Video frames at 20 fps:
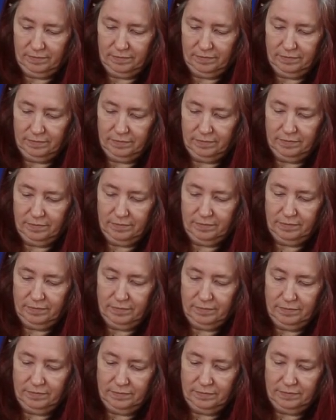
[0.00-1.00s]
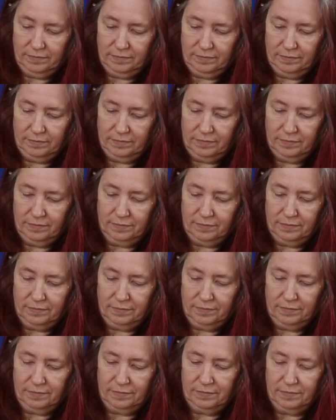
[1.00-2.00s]

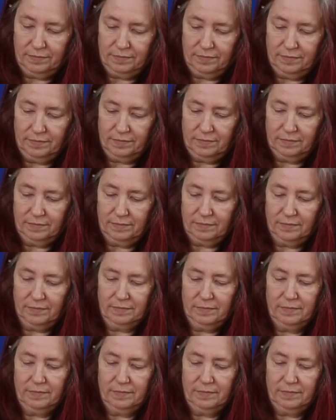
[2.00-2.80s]
(not speaking)